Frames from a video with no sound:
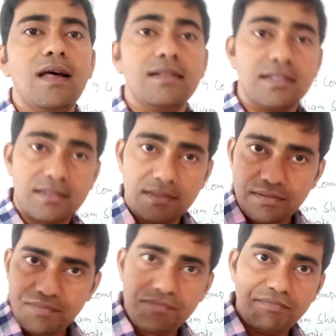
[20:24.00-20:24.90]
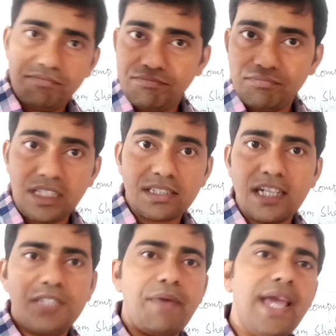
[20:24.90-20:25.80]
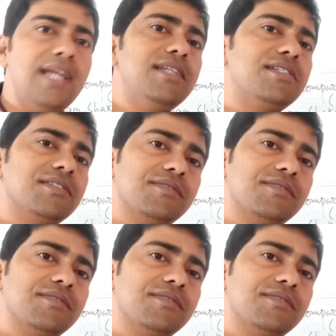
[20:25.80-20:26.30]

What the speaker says: the, the sun is veiled